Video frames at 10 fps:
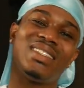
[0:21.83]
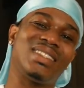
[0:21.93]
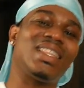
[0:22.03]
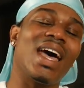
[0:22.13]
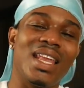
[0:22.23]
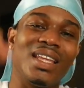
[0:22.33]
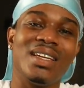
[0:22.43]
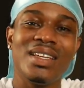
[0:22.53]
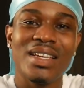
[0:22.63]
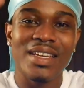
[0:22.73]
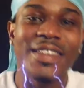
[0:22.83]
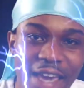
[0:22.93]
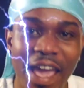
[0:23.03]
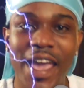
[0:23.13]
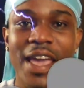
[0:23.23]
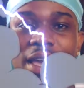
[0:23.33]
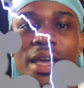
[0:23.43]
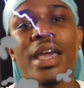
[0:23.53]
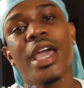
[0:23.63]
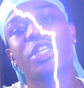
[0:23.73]
Stella Gang?
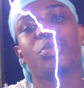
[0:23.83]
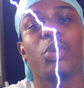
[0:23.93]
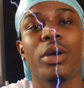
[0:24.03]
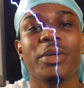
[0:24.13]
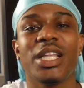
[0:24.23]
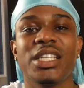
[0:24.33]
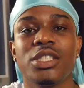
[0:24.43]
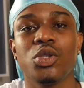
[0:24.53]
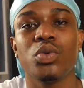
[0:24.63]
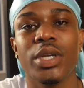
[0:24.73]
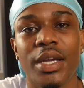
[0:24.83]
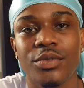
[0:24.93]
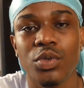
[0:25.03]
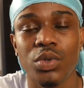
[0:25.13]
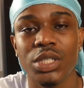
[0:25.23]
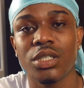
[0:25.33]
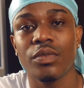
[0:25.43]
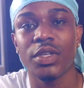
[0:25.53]
It's your Upper Class and you are now tuned into the